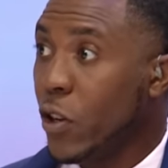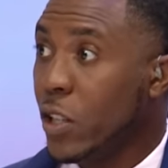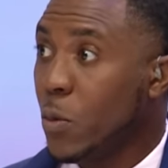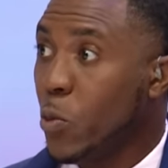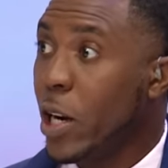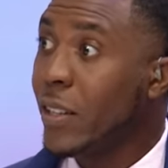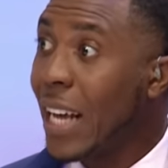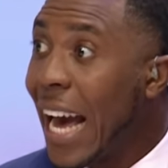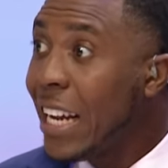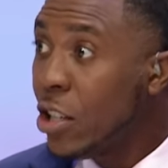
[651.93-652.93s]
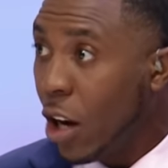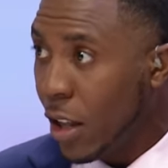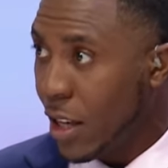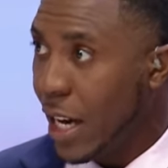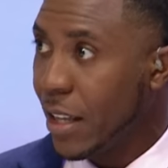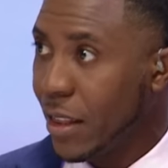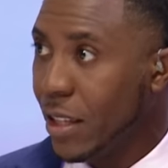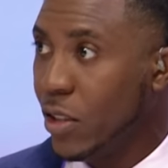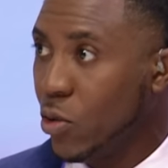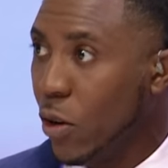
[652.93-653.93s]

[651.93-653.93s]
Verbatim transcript: Fraser-Pryce and other athletes mm.